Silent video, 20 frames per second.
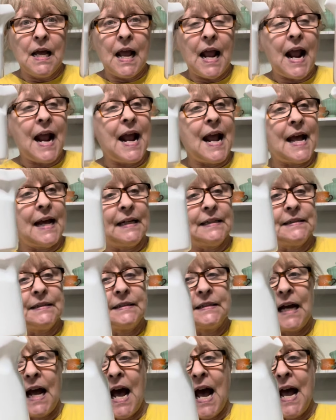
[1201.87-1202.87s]
and
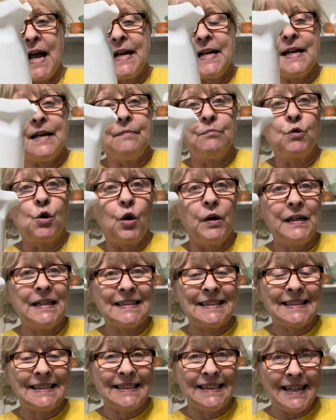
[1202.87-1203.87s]
I am going to
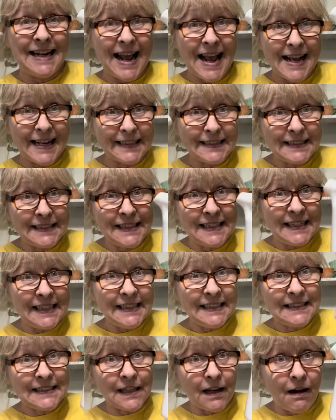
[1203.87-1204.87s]
snaz
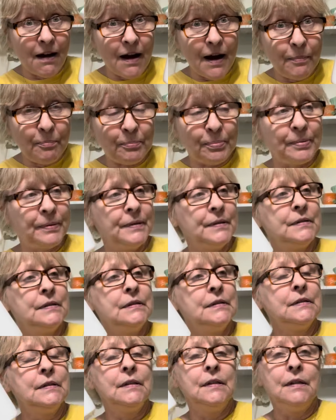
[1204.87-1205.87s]
these up
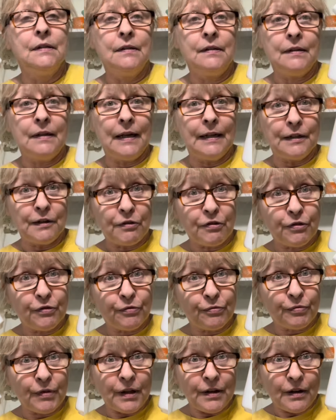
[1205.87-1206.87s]
in a,
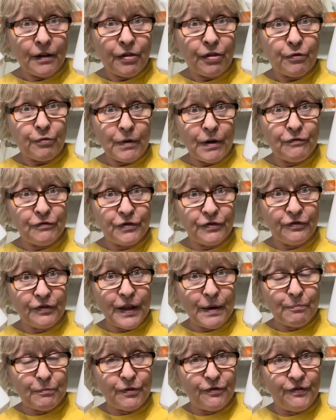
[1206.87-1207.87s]
in a thrift
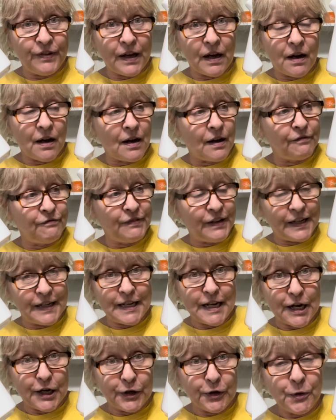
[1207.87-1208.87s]
flip uh,
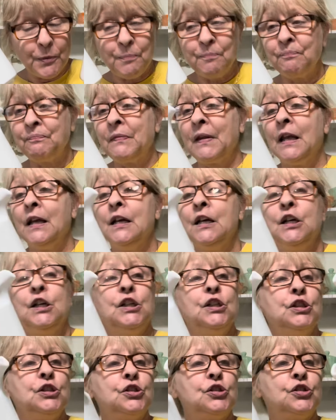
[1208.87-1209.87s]
video.
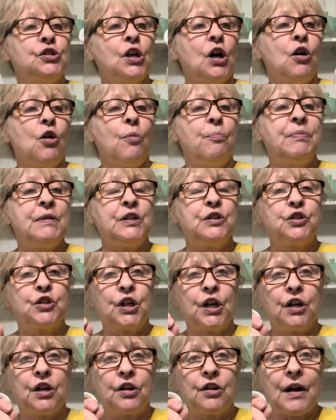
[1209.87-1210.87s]
So be
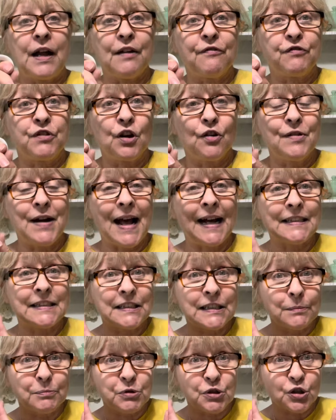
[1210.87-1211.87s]
sure if you're not
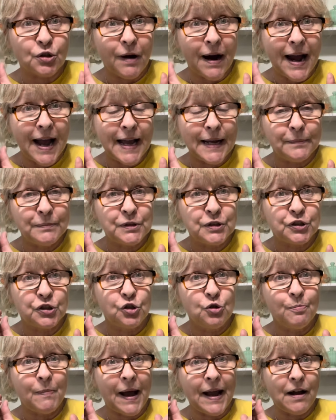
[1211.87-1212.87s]
subscribed
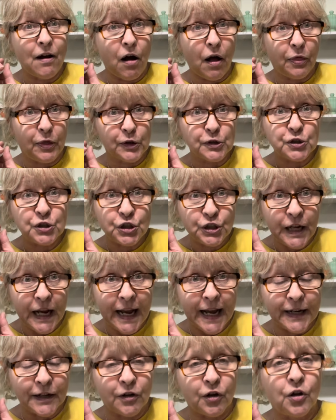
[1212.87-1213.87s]
to my other
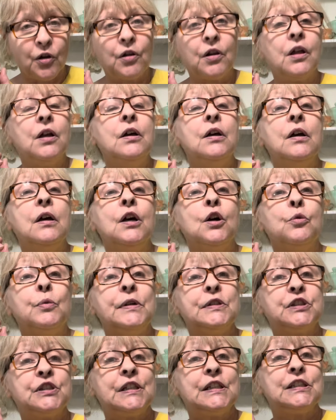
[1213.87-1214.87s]
channel,
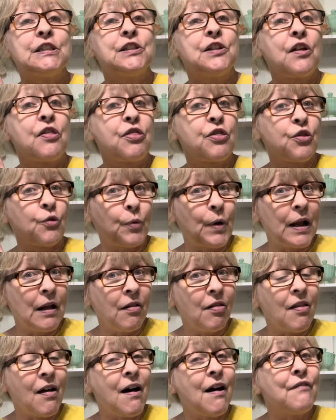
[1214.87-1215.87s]
which is the
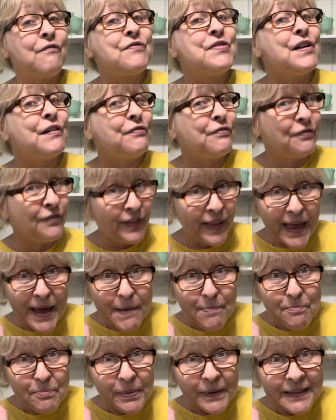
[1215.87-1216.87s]
thrill of the
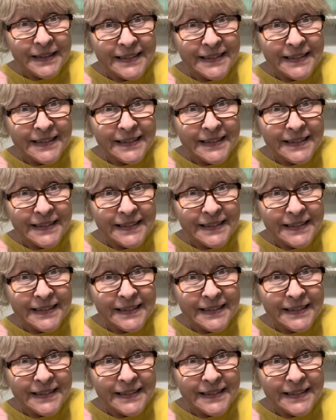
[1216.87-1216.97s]
flip,